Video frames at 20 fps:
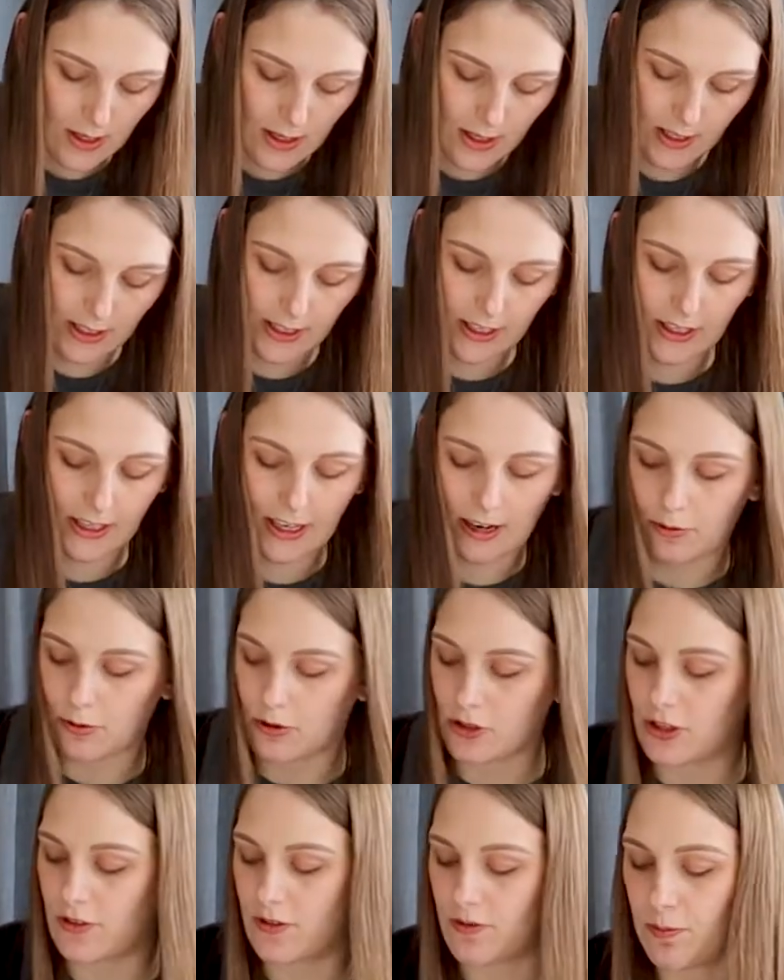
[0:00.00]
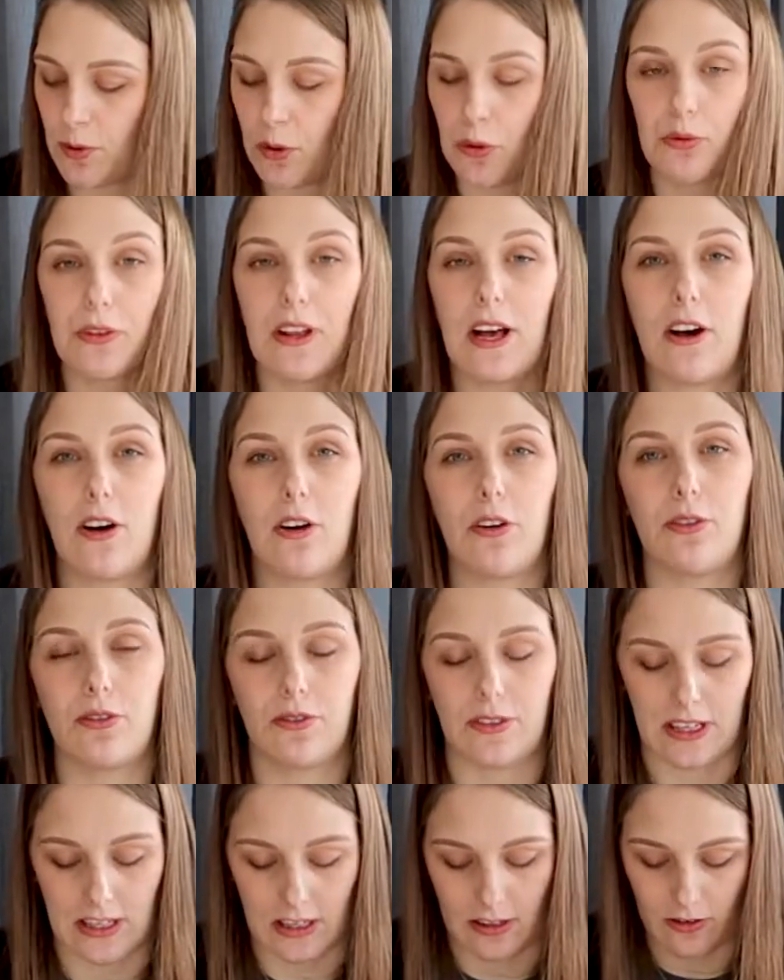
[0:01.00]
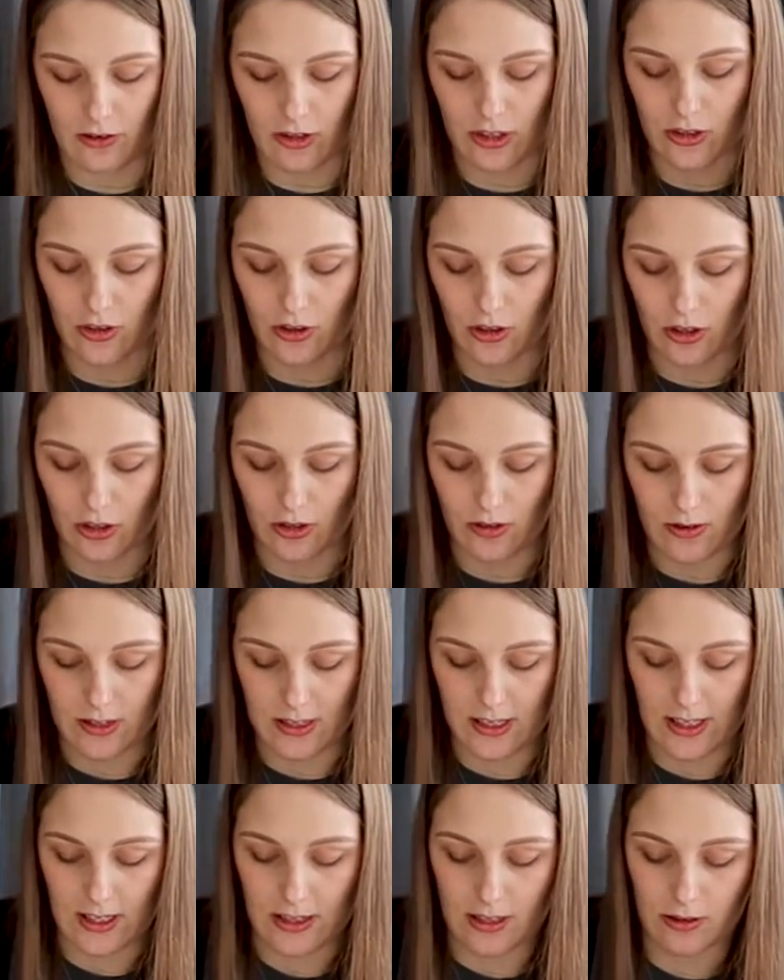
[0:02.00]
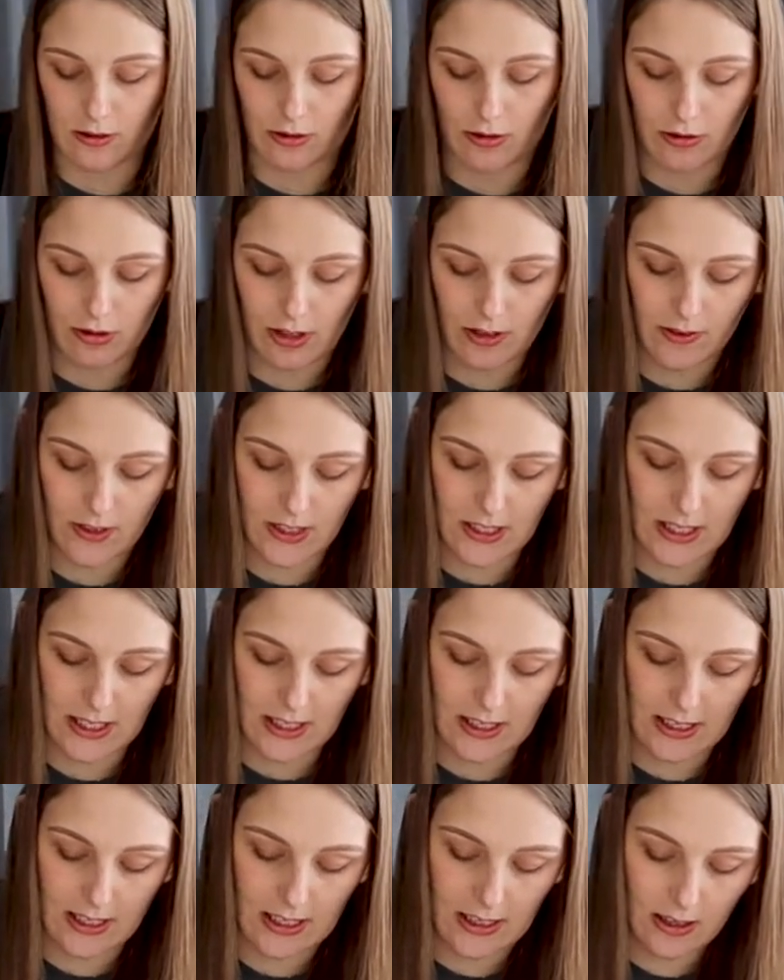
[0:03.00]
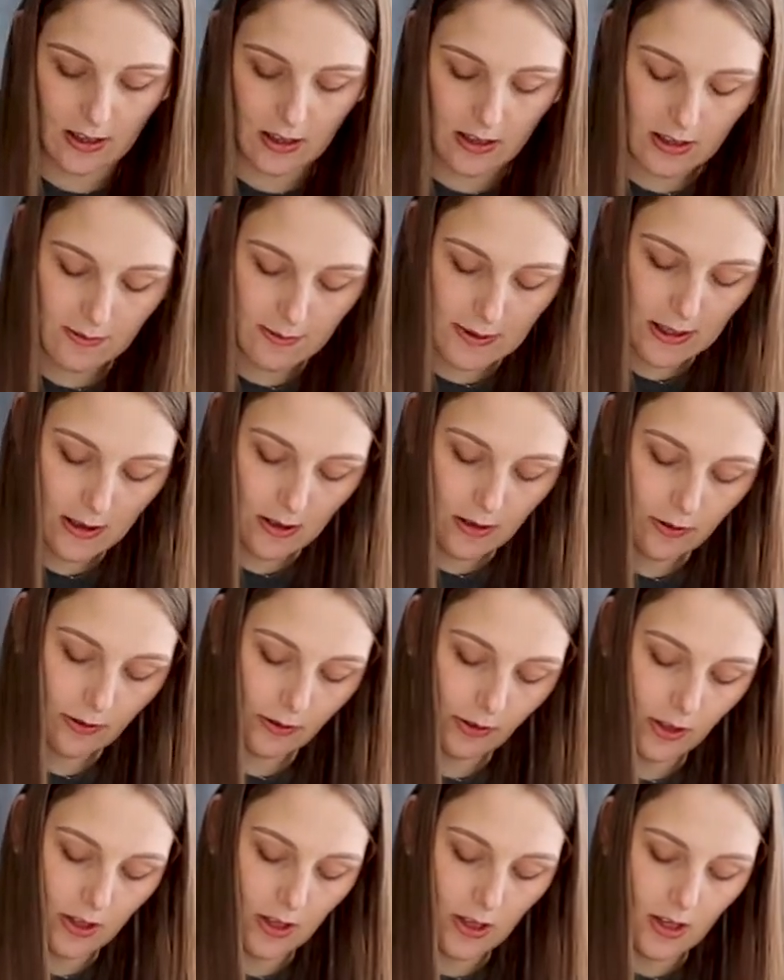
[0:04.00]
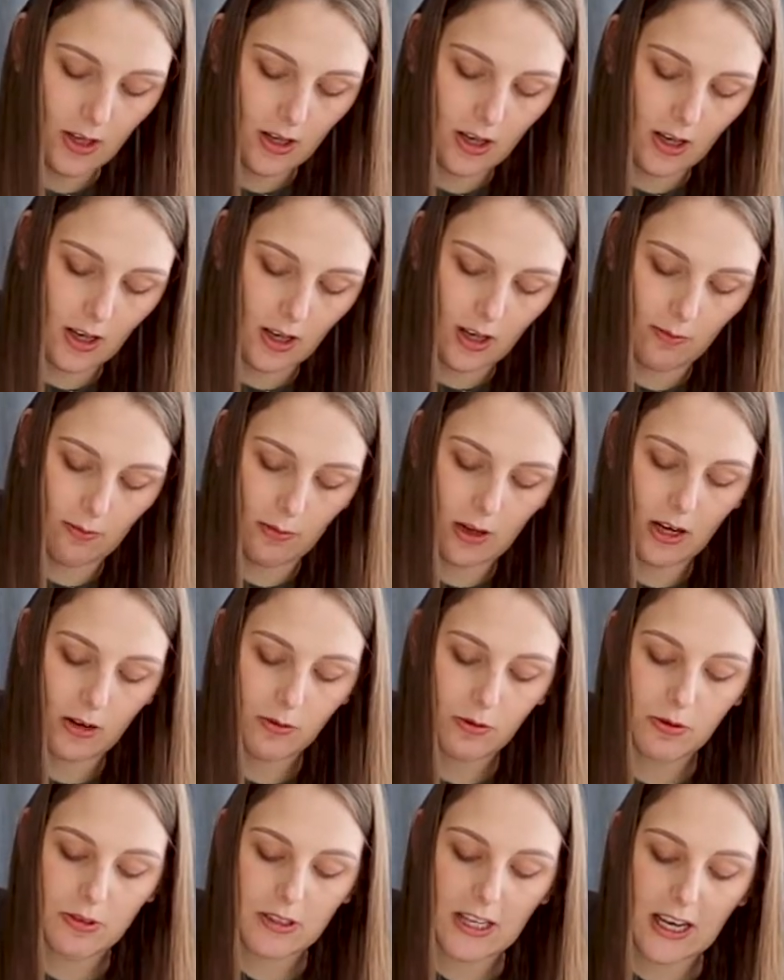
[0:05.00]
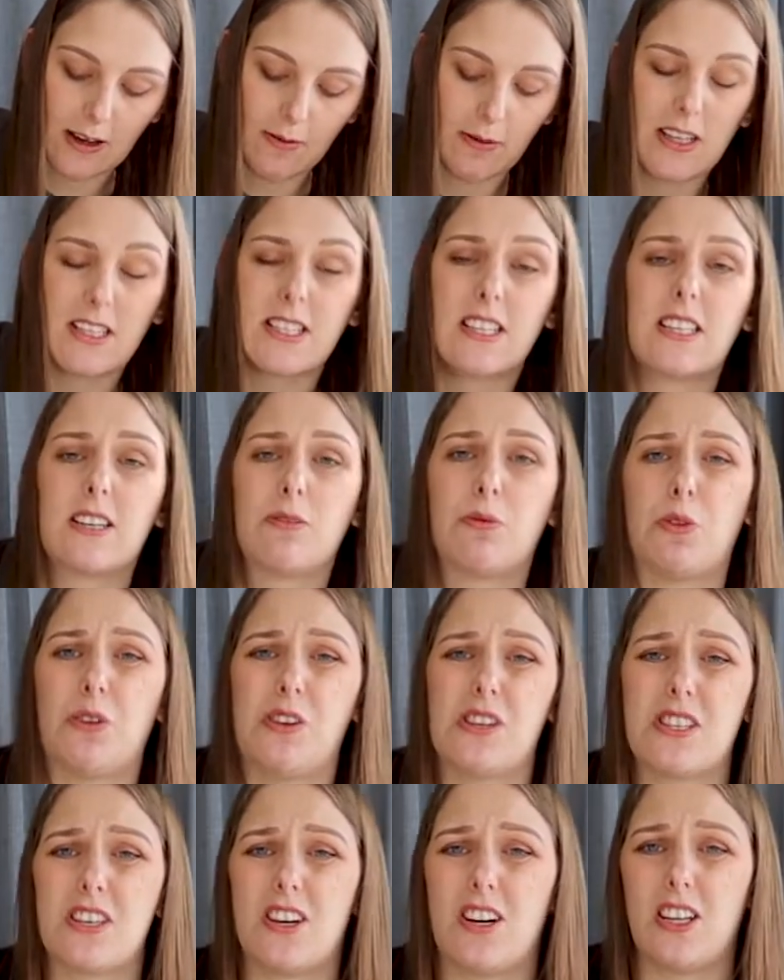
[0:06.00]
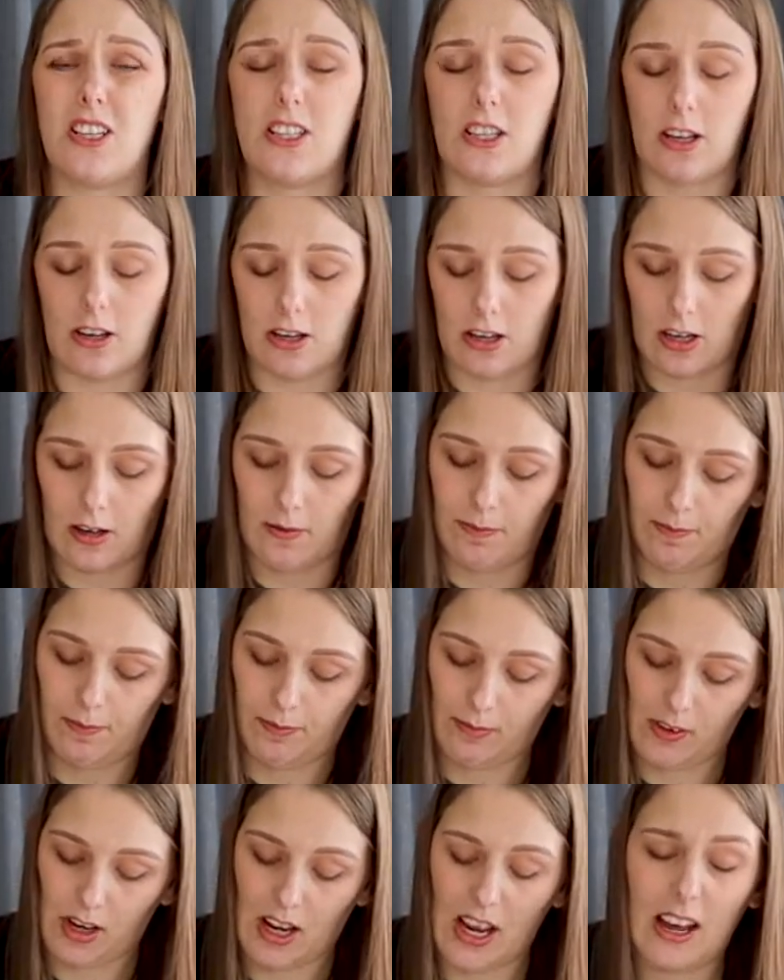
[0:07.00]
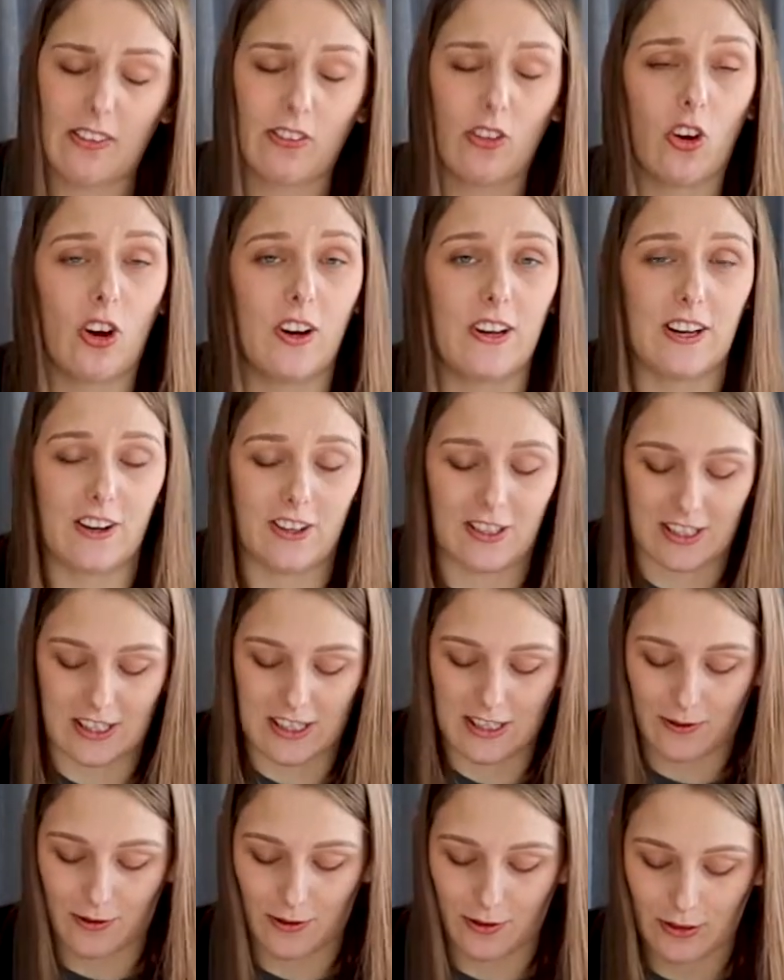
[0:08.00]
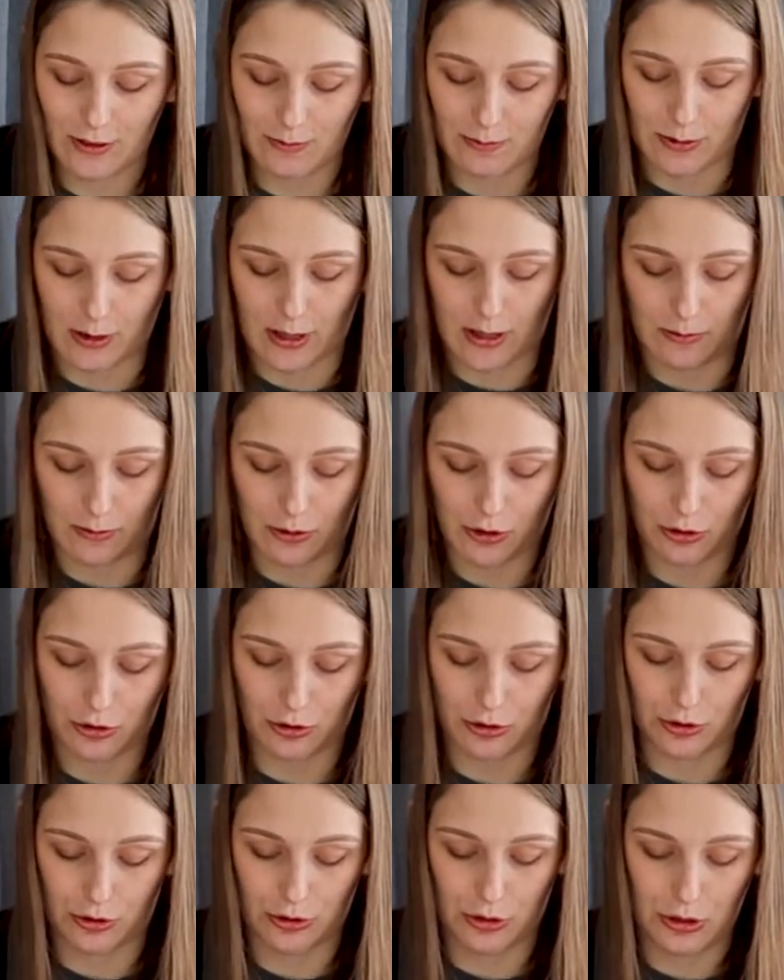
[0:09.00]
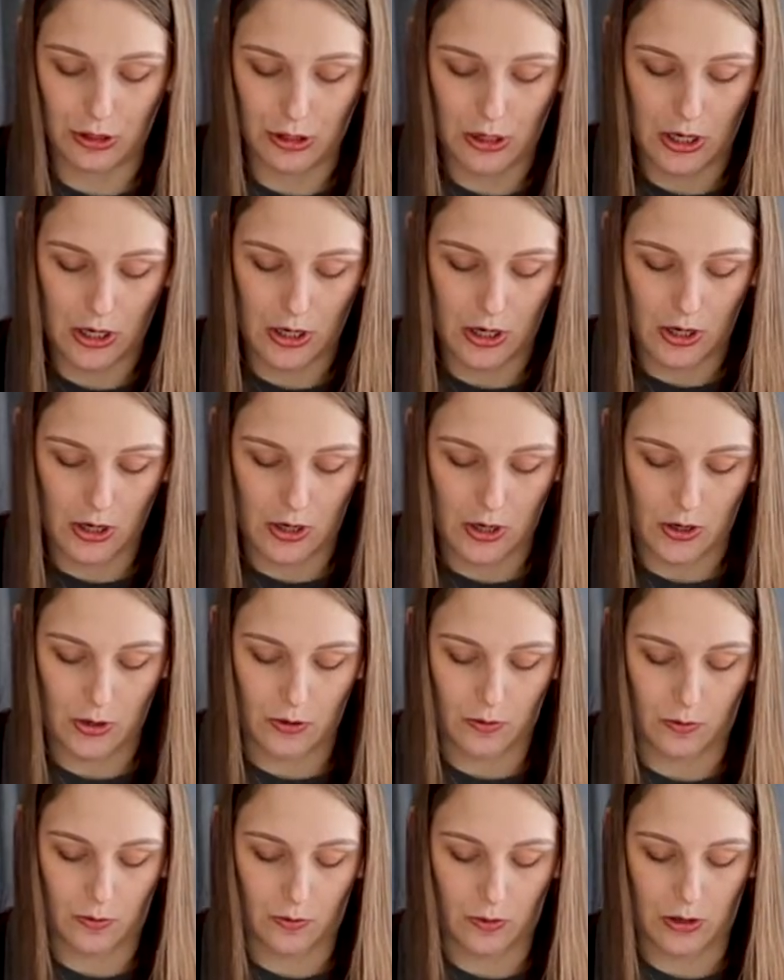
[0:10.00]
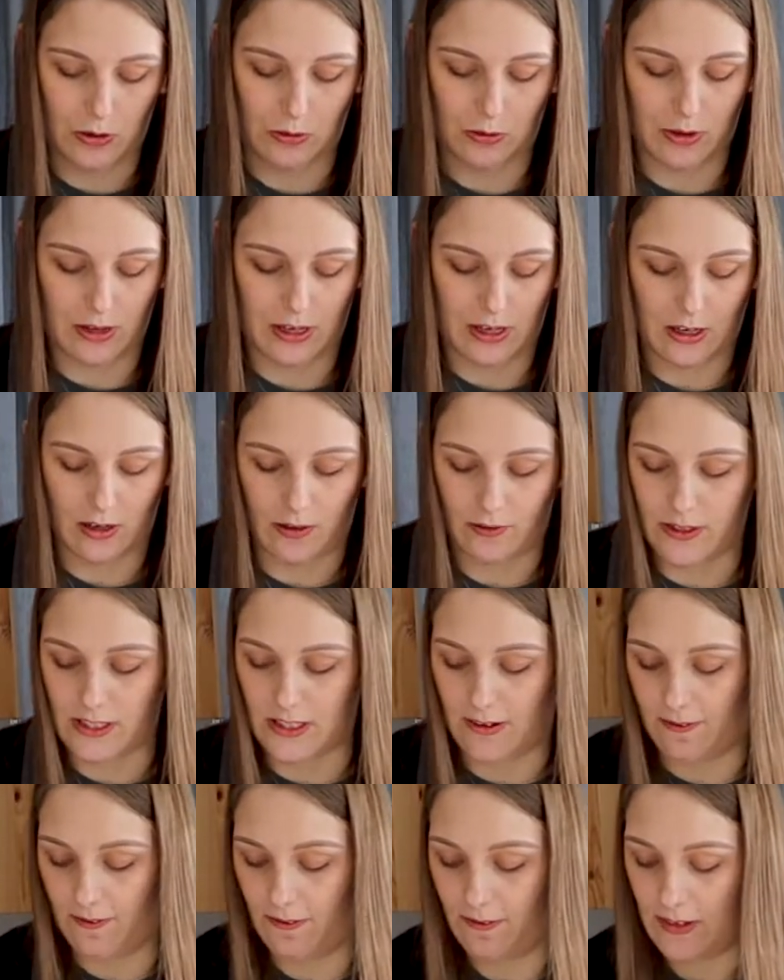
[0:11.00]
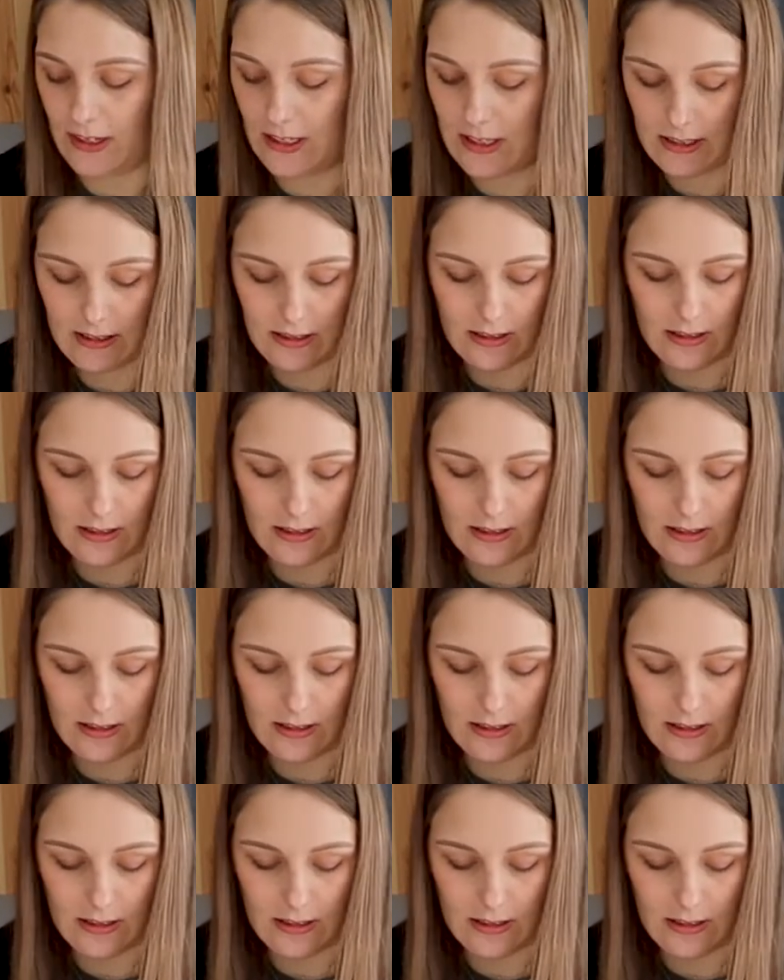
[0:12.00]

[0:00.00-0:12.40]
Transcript: And then yeah, once you've pulled that off, then you've just got to use the screwdriver to get the last bit off. And I will keep this to one side. Haven't got any ideas for it, but I'm sure we'll think of something.